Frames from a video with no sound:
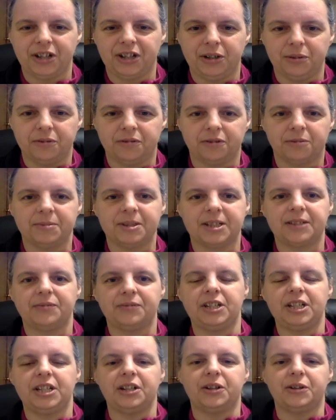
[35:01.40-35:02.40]
you from this
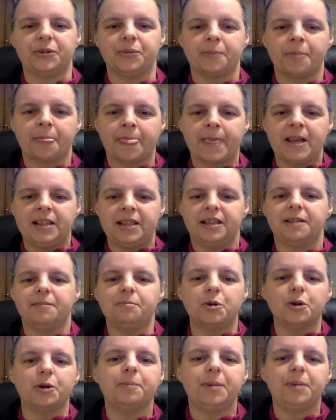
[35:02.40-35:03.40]
video,
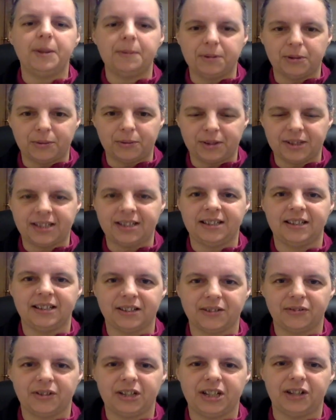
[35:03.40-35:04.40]
then more people will see
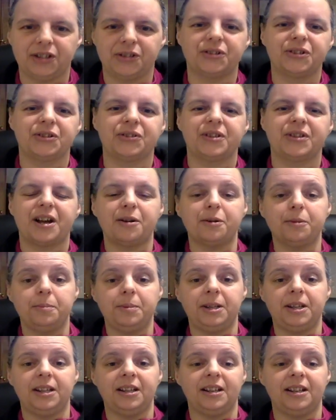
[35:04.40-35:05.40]
this video. So that would
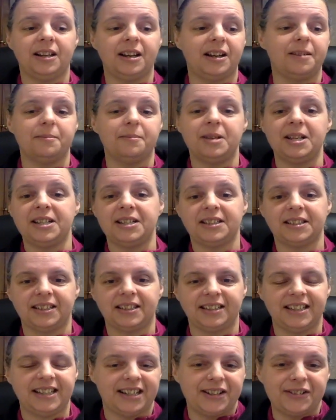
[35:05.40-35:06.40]
be an
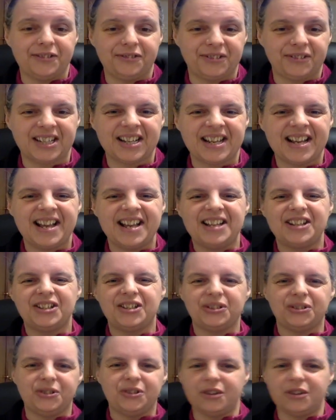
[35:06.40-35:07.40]
amazing gift
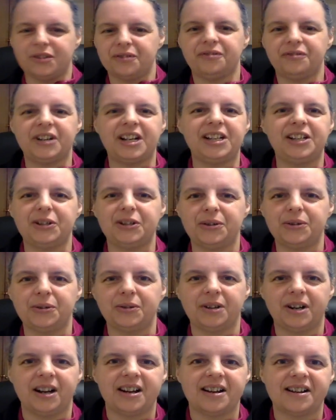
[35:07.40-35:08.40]
to your
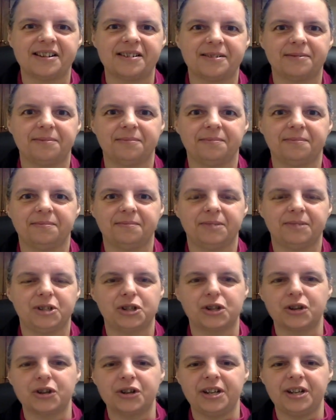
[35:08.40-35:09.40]
fellow
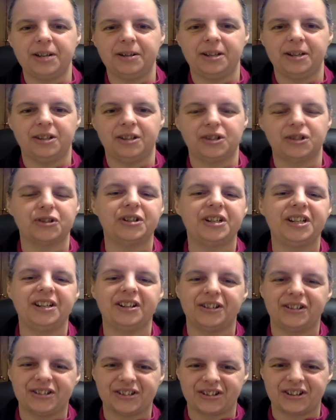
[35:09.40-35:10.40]

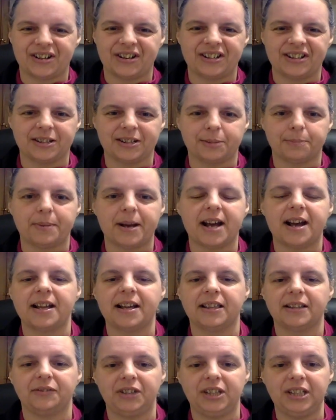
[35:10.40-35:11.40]
journeyers on this
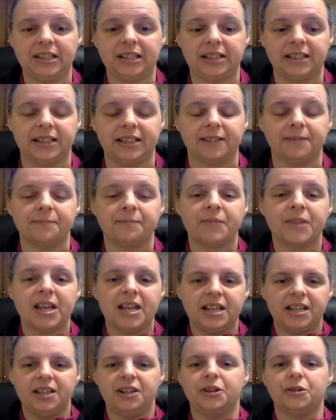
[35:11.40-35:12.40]
path of healing.
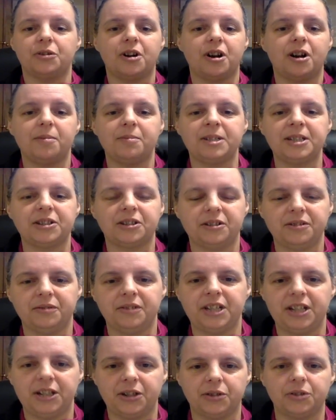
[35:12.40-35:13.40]
You know, comment on the
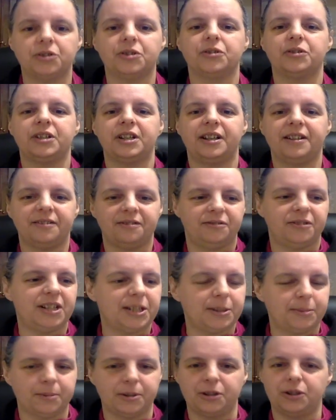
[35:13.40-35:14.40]
video so that
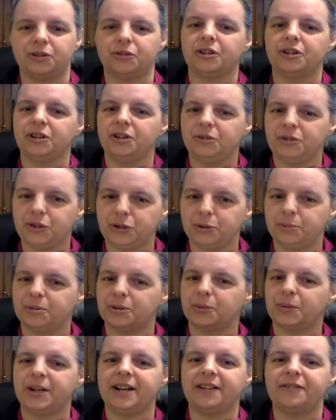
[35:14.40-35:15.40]
Facebook or YouTube
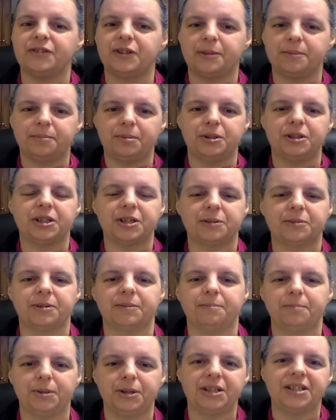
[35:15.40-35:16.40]
or whatever
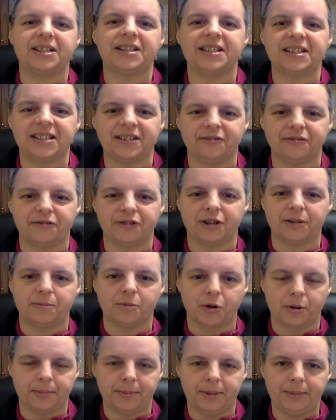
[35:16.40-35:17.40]
puts this in front of
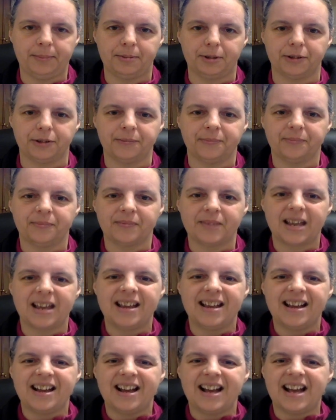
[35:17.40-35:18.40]
more people.
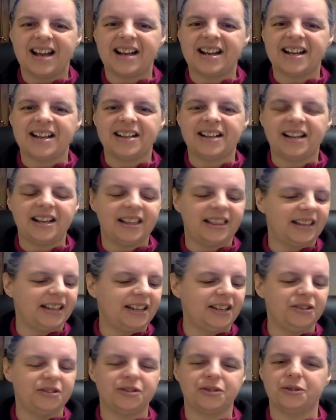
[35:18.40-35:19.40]
And I
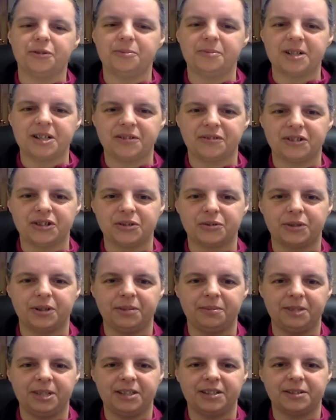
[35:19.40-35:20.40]
thank you so much for
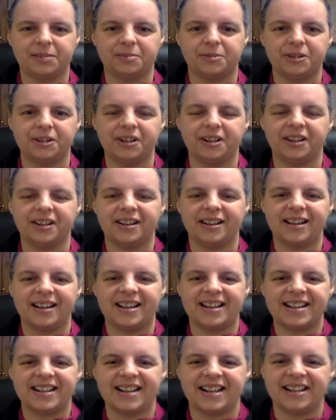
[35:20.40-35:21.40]
joining me this morning,
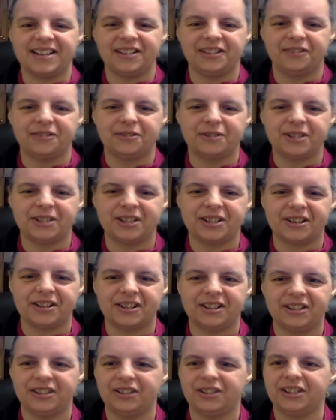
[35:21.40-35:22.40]
and I look forward to
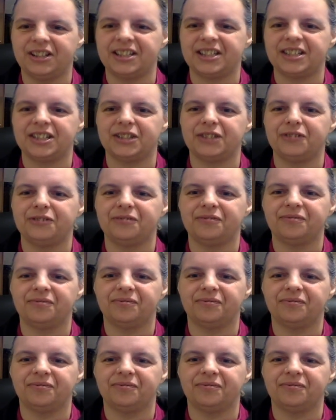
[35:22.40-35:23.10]
talking to you again soon.